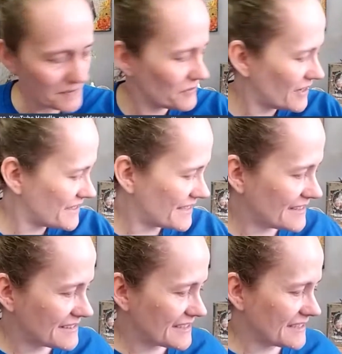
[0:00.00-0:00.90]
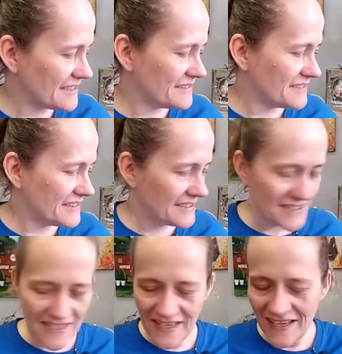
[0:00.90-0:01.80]
Let me write that down.
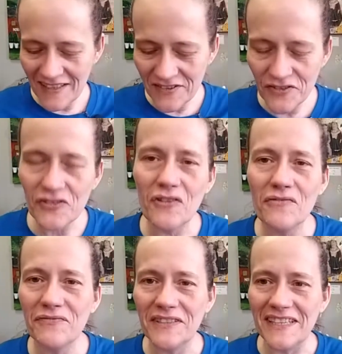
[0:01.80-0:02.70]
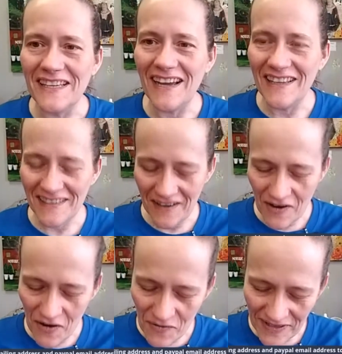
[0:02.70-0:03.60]
So funny. I
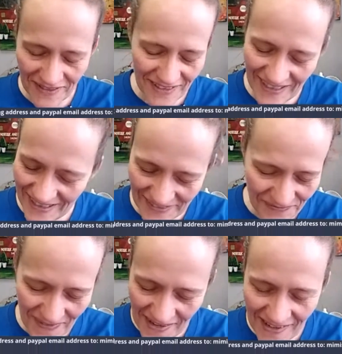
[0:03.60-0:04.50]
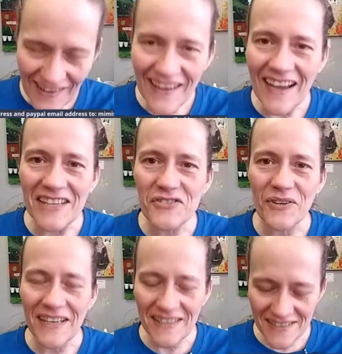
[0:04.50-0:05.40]
always I, I
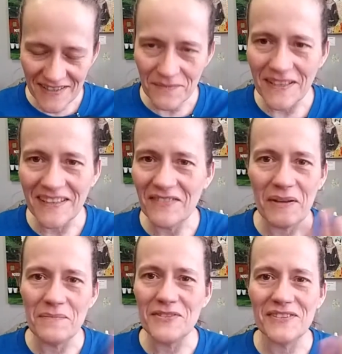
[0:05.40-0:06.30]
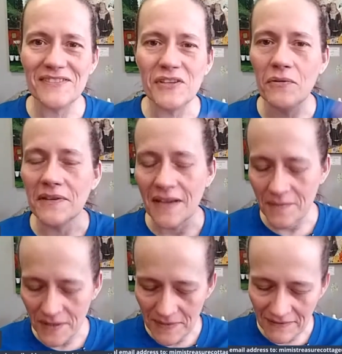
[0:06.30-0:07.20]
try to tell my I'm just going
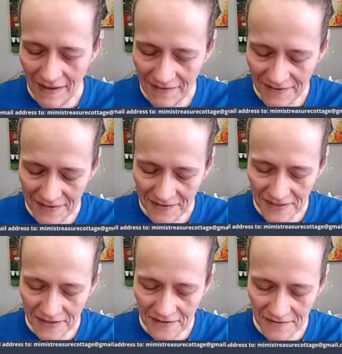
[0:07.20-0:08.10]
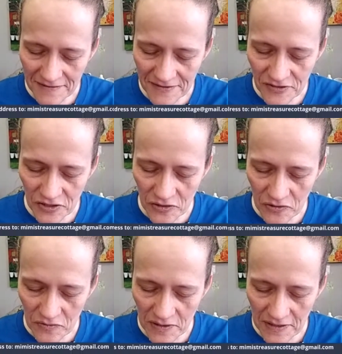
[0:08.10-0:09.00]
on about my last sale here.
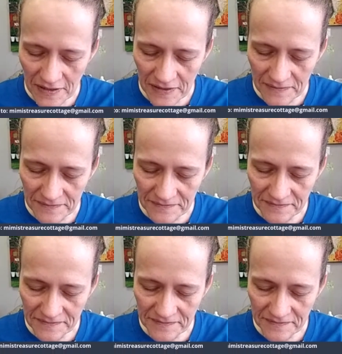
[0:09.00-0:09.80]
So um